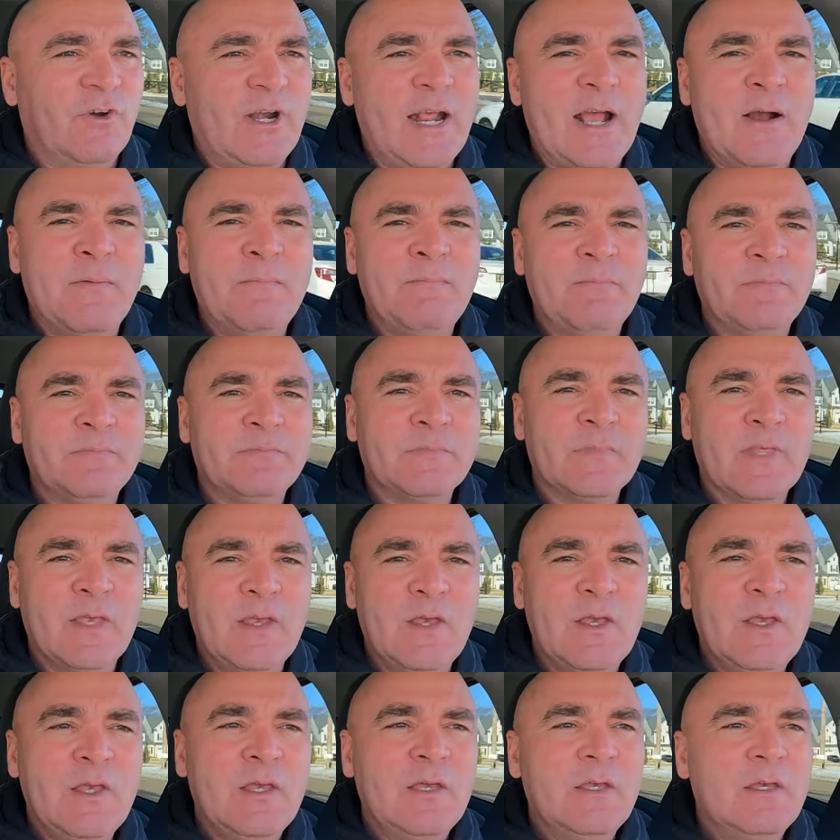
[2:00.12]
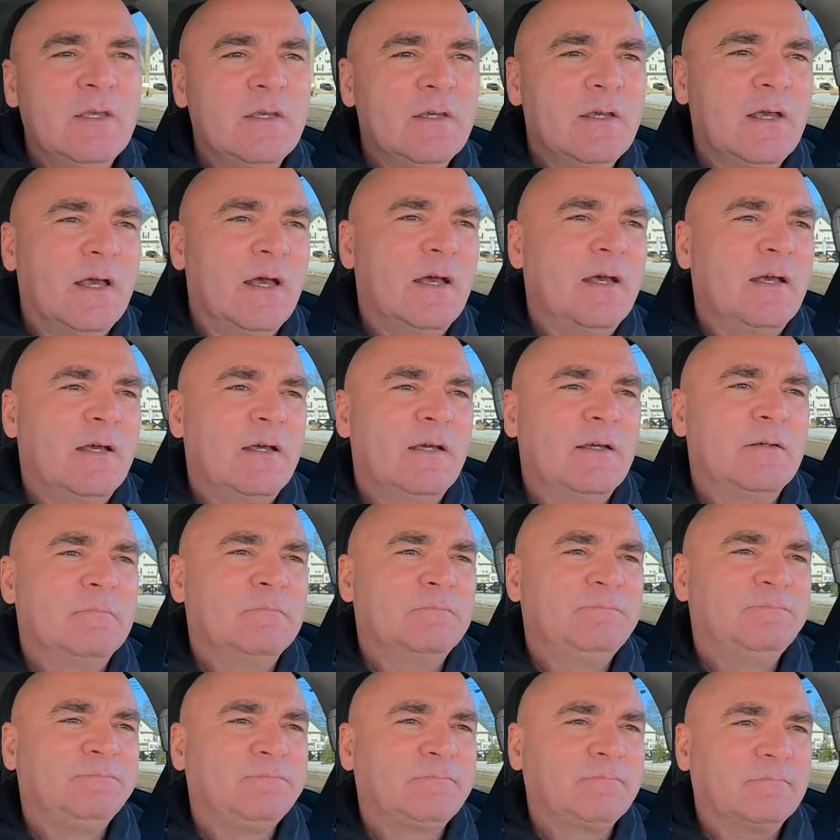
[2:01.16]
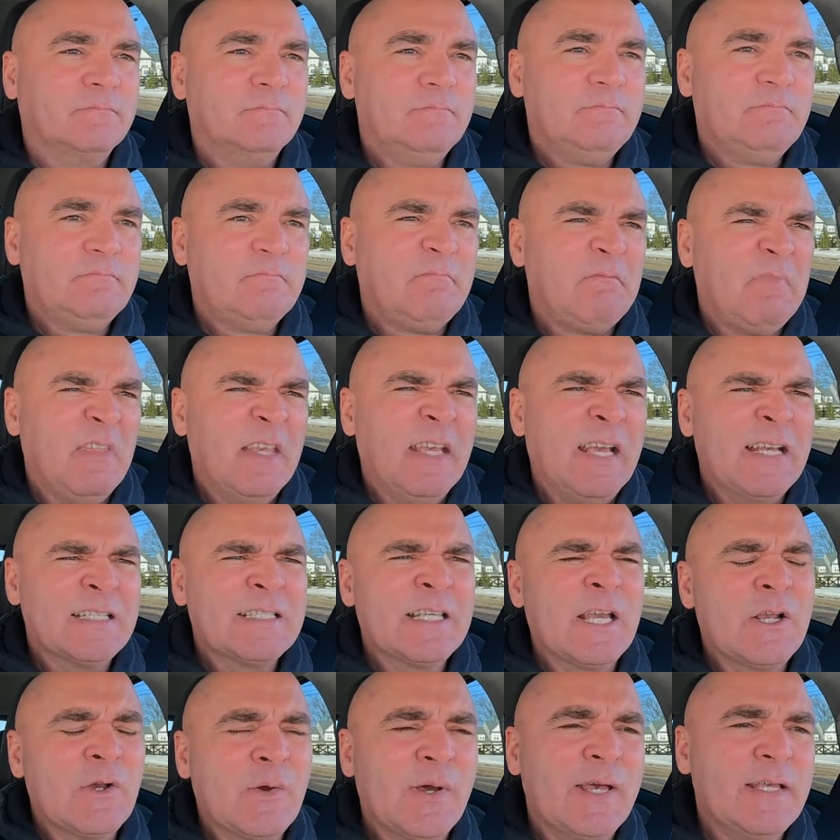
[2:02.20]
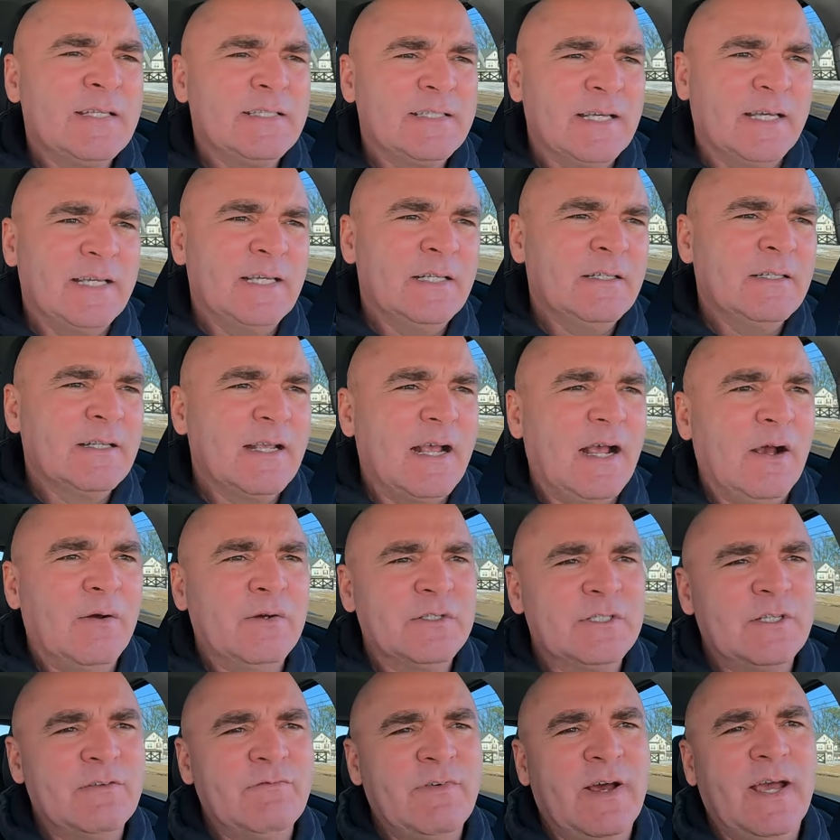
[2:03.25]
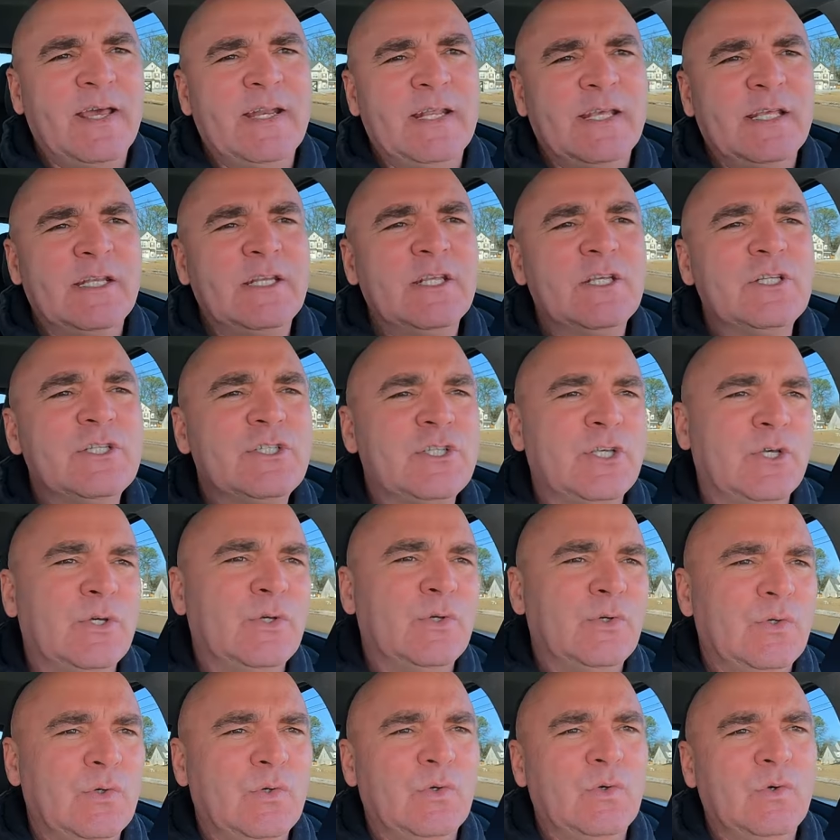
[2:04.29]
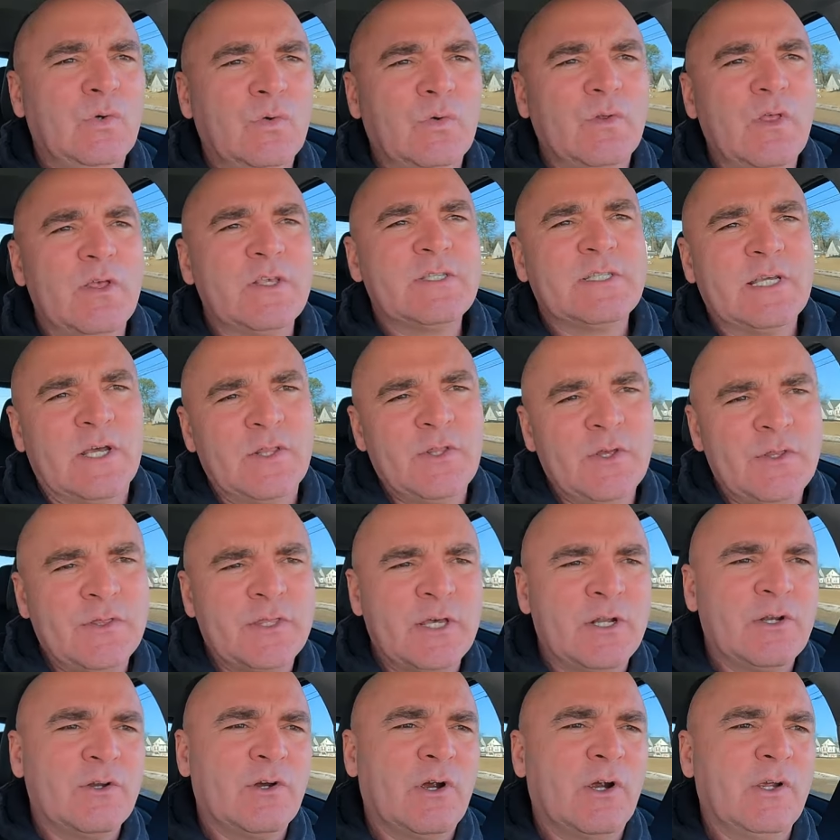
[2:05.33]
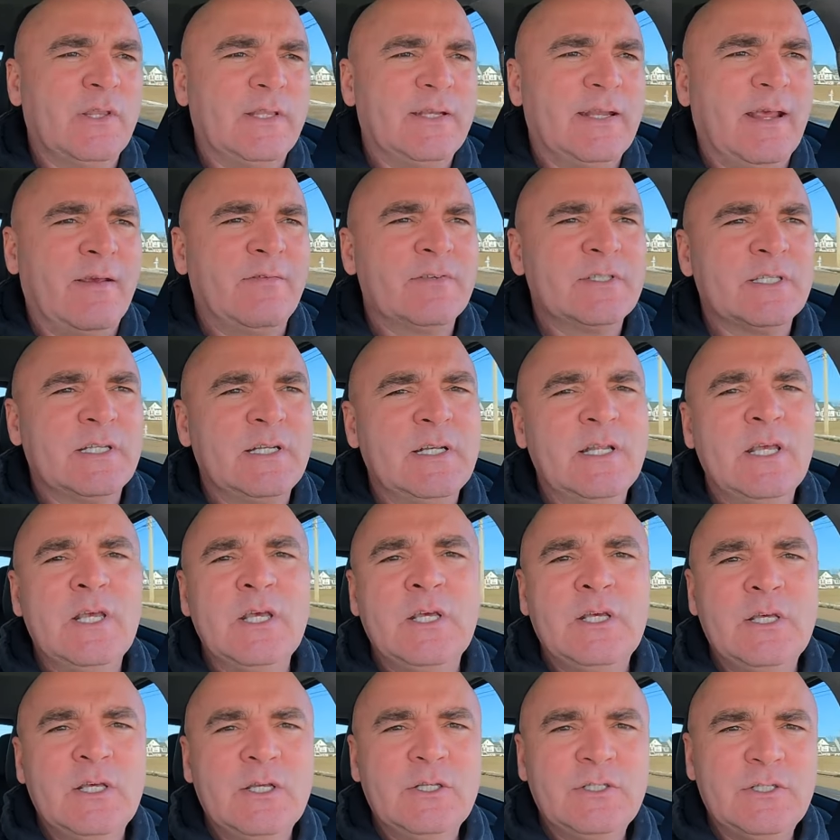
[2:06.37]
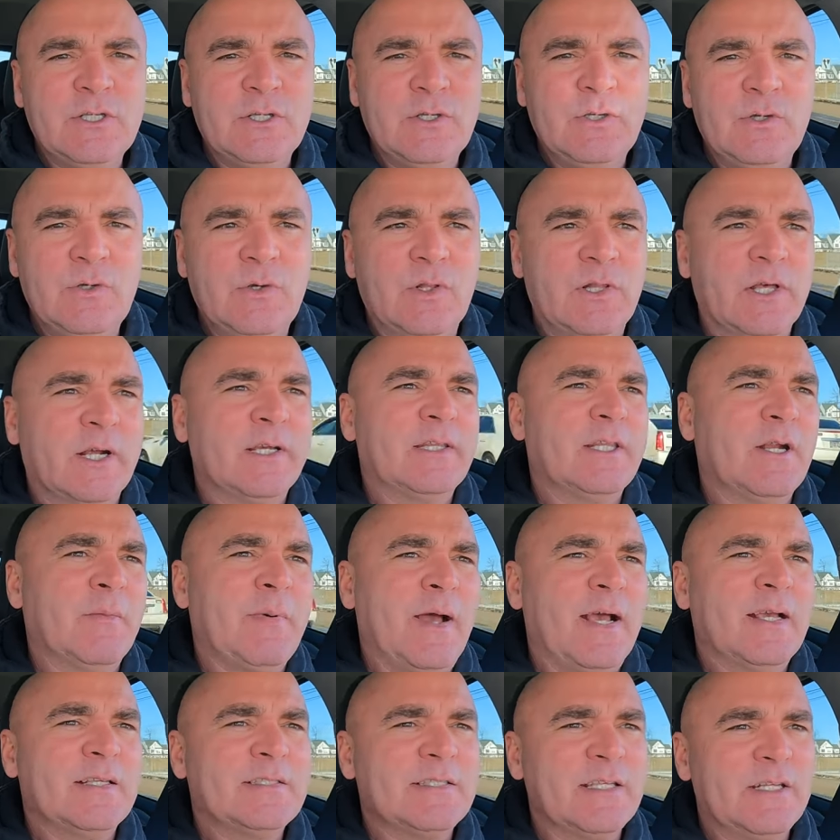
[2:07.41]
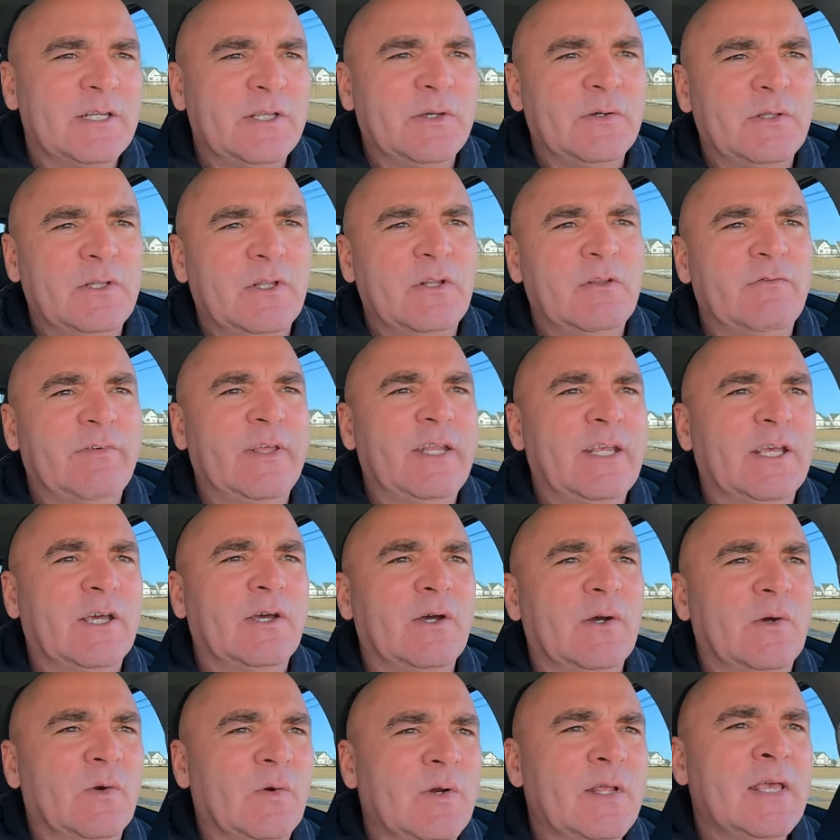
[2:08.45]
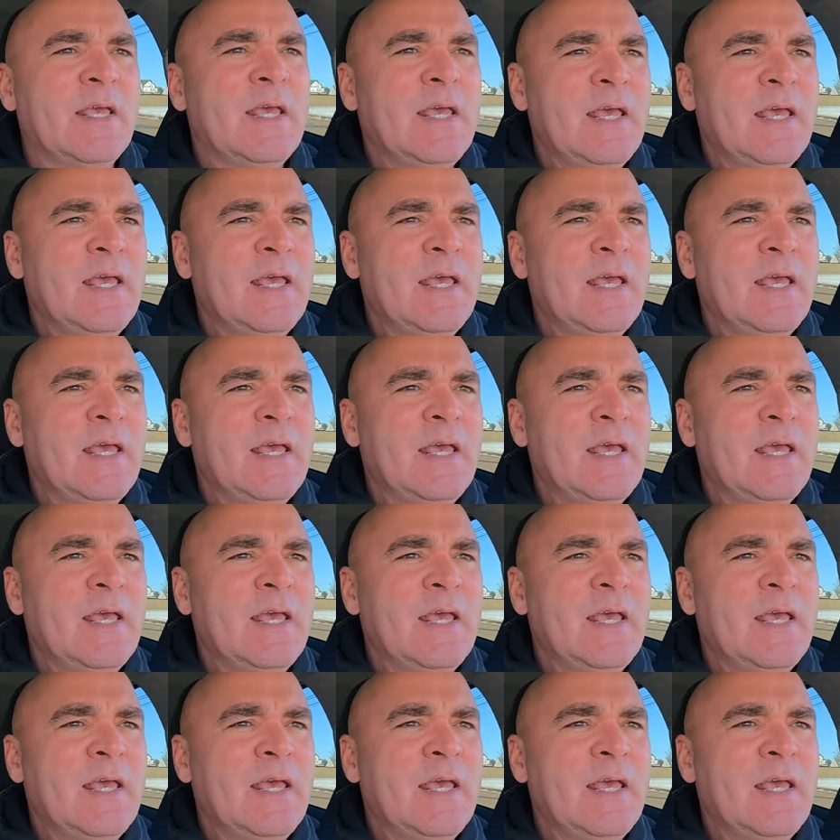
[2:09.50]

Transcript: for now, um, I guess I can go ahead and tell you I was invited to Southern Thunder Harley Davidson to look at their bikes and do a little video.